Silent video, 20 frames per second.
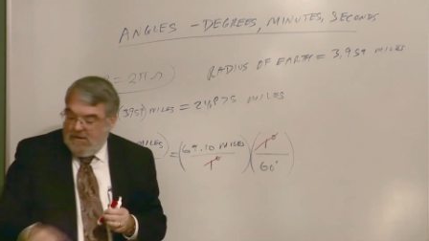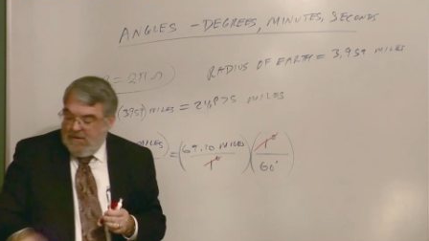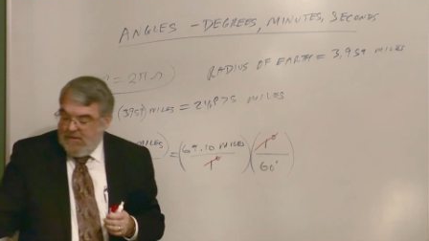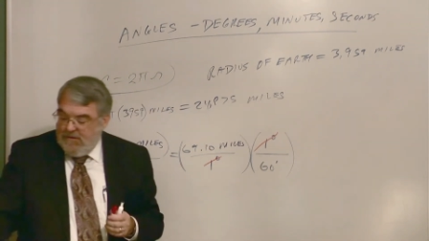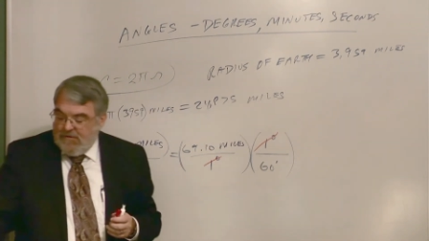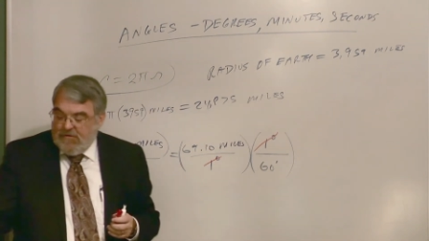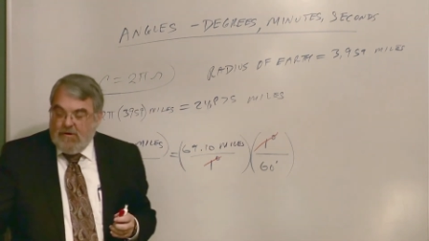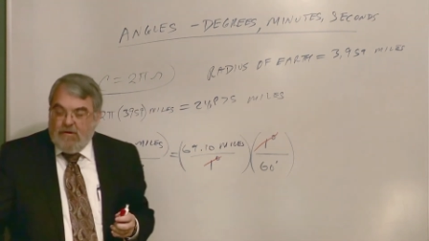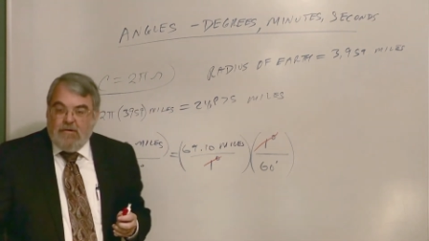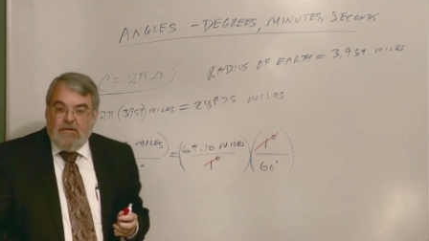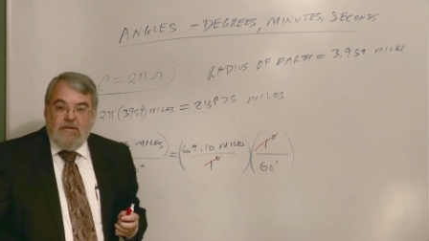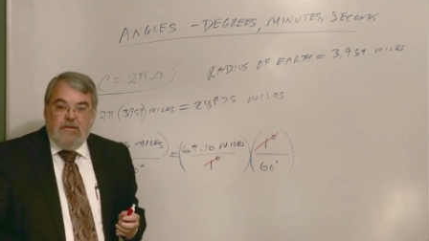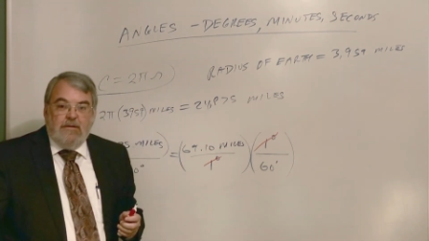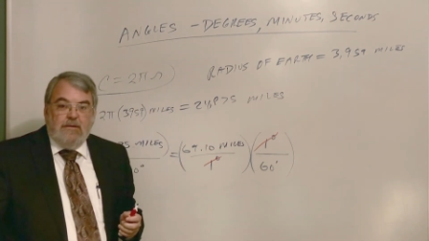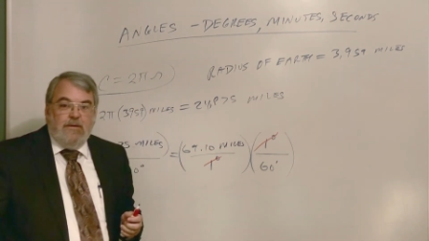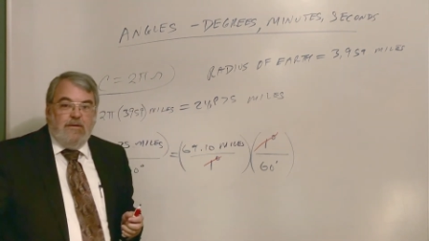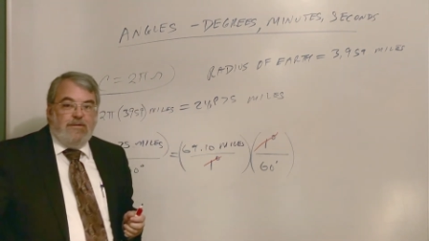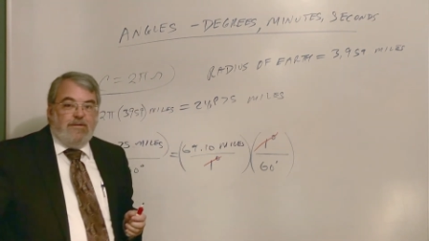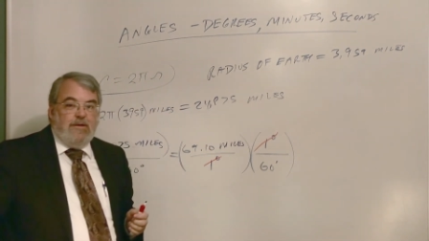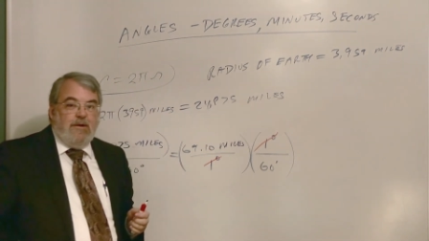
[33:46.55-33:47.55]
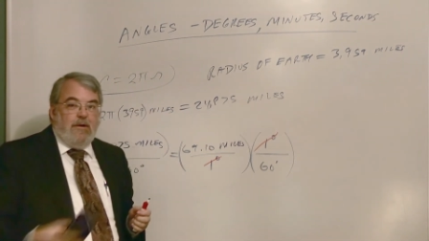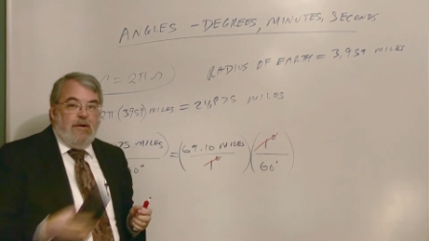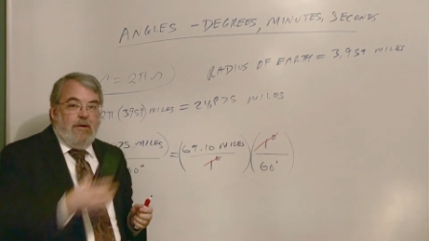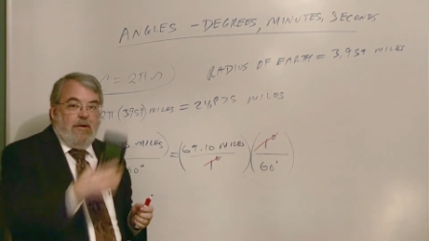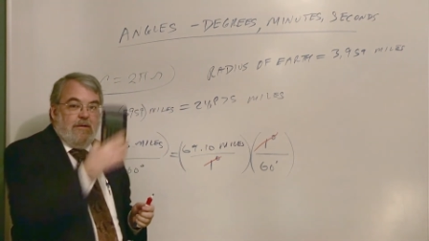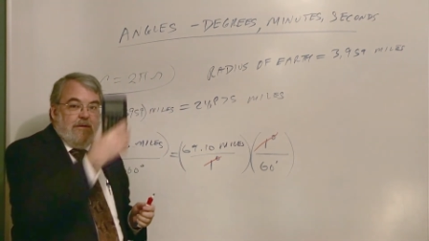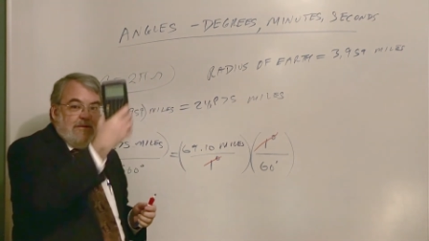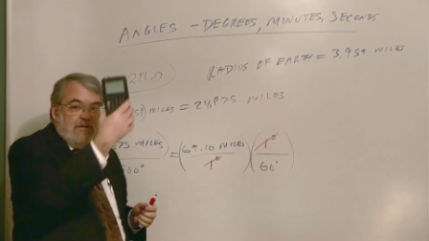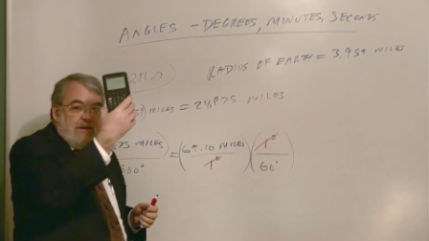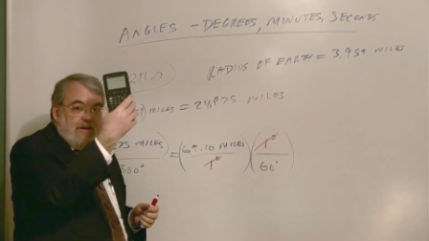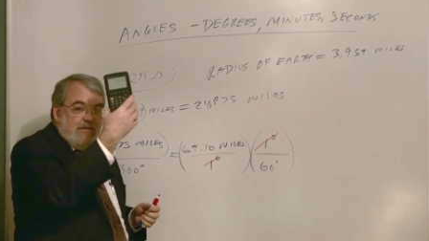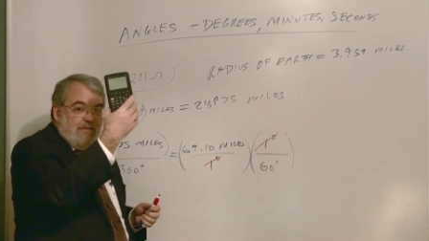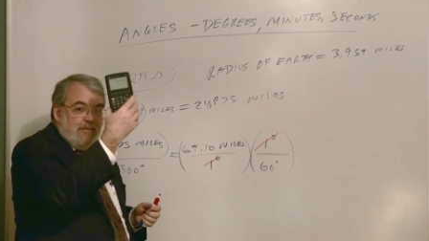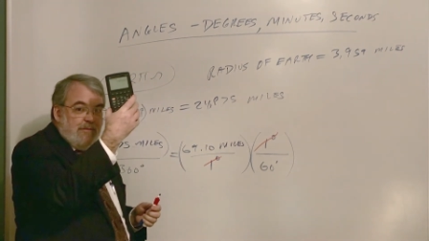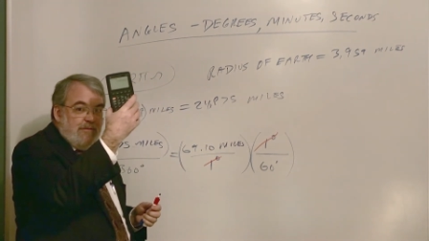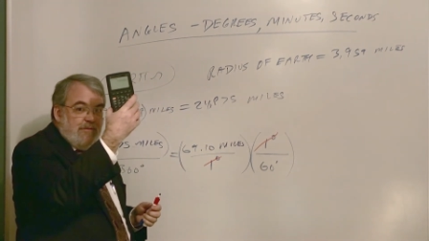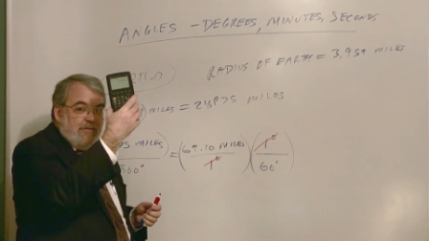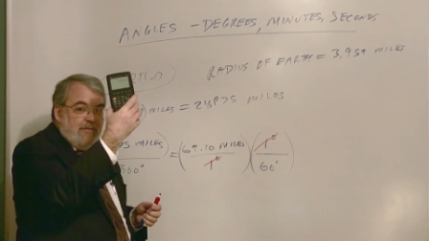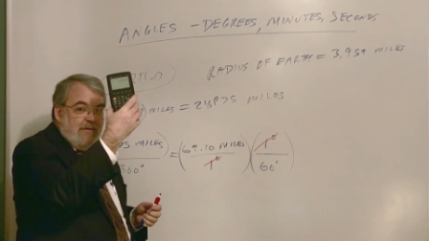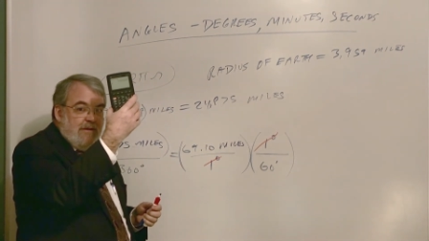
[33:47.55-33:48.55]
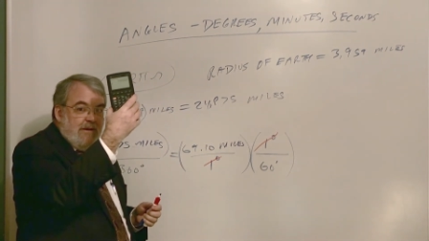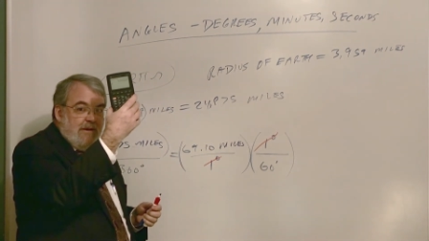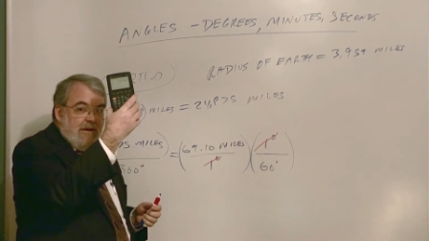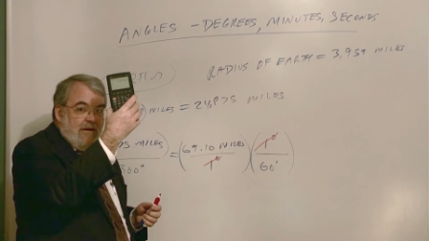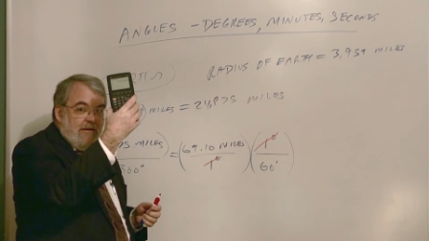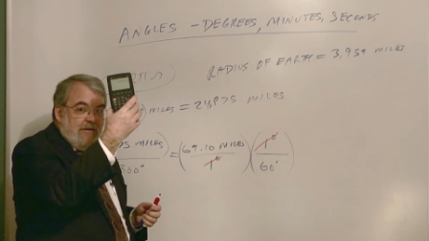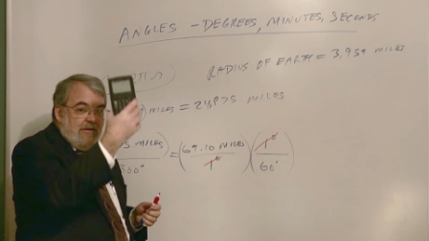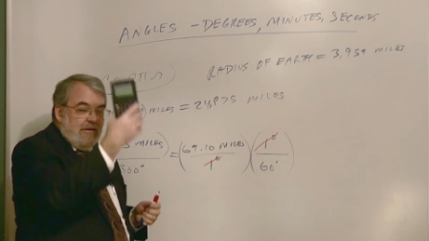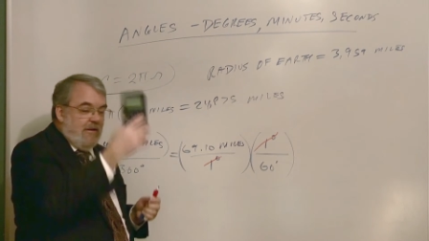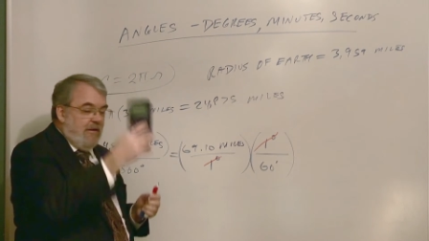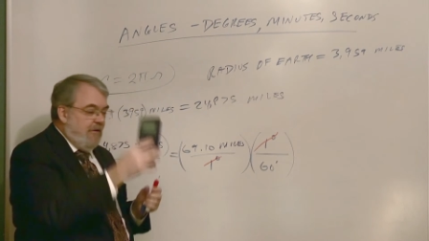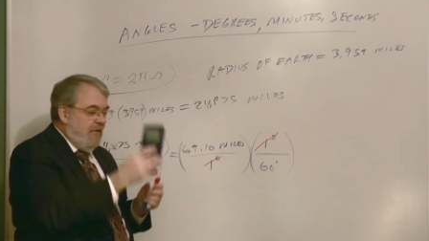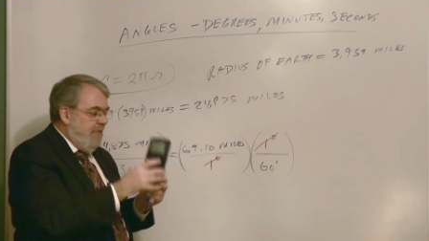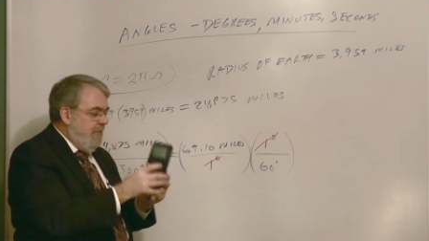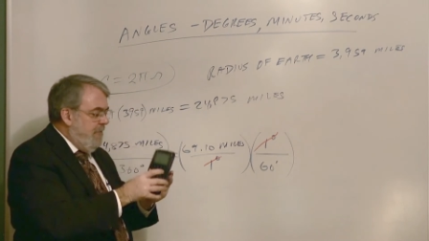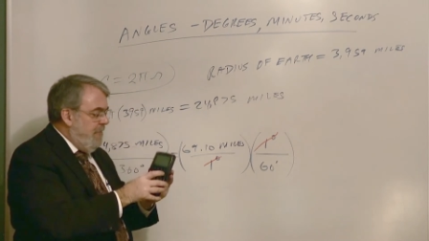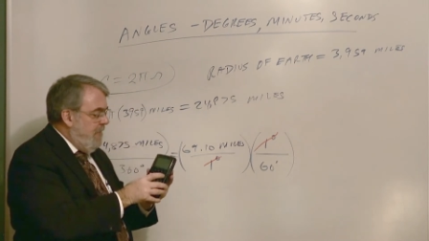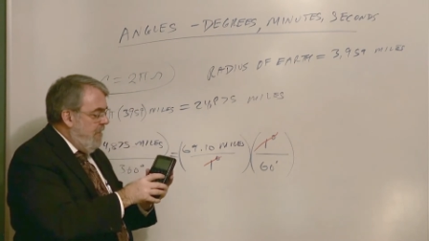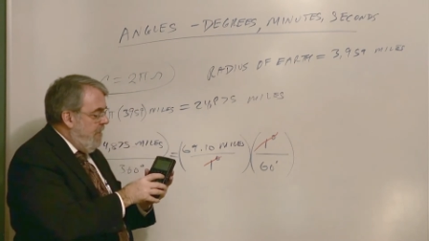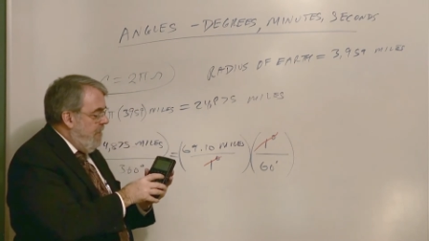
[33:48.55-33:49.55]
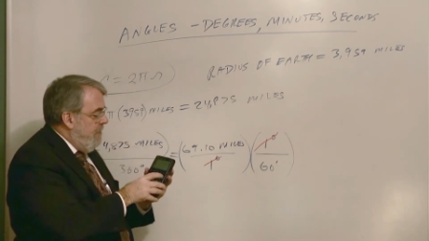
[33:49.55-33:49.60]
So using all the decimals in my calculator,